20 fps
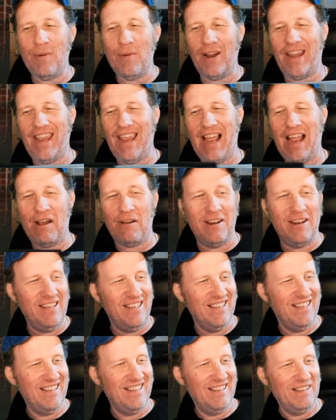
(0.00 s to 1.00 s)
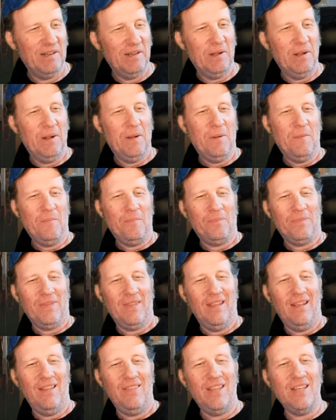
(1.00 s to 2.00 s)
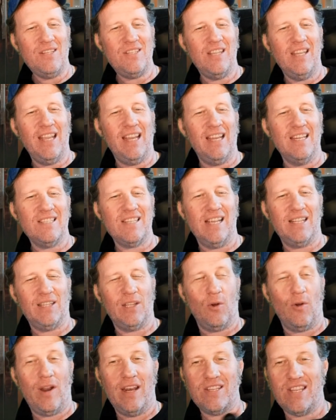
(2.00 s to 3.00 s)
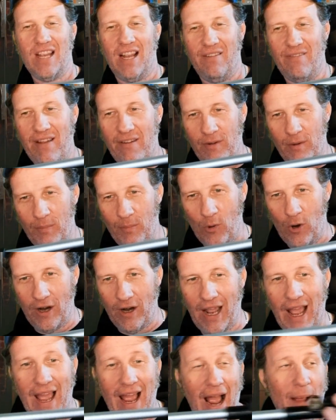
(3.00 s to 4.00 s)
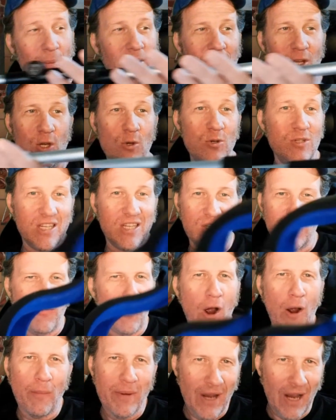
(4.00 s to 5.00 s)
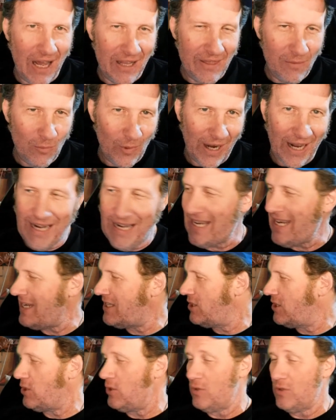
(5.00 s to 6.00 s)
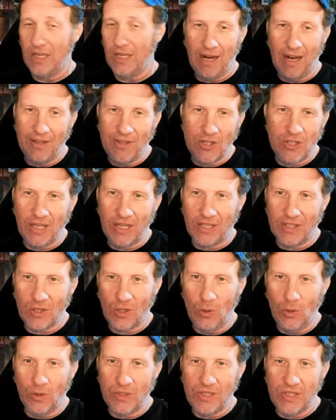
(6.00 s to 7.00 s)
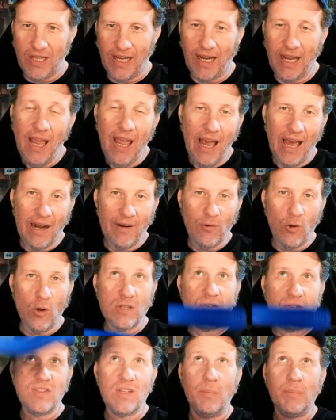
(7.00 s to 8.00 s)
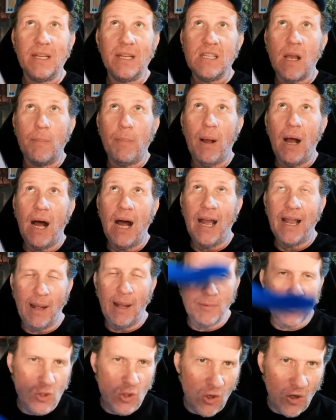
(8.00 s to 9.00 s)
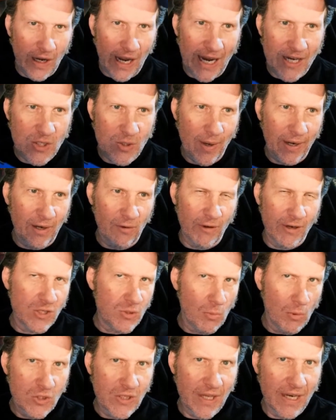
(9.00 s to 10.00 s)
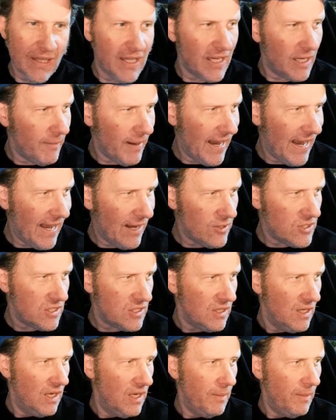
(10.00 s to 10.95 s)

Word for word: Karen. This thing is like the greatest thing I've ever bought. I, am going to use this far beyond when I need to use it. I just think it's the coolest thing. And of course, if something's up high, I'm a tall guy, so I could reach most anything in my house.